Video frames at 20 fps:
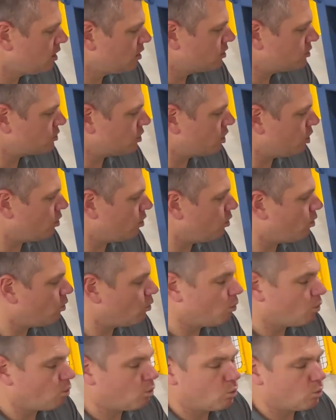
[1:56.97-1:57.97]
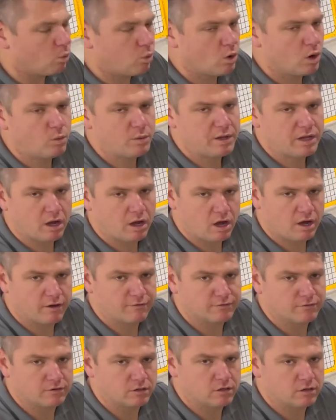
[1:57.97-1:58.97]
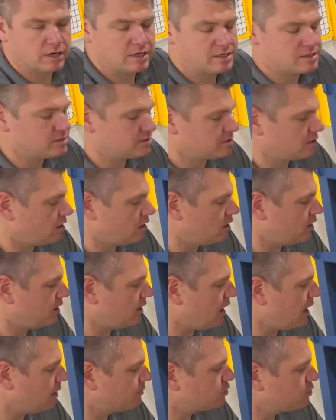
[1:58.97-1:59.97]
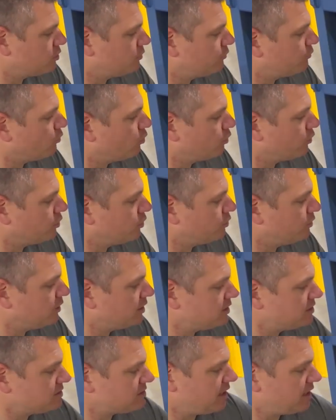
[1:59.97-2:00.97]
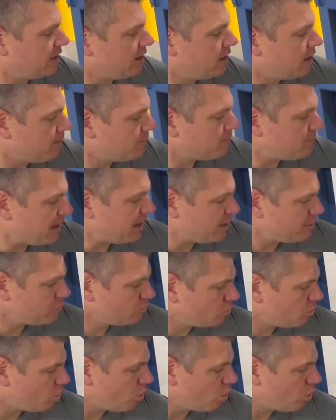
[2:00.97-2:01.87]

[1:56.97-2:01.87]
So what we offer as an option for you is a manual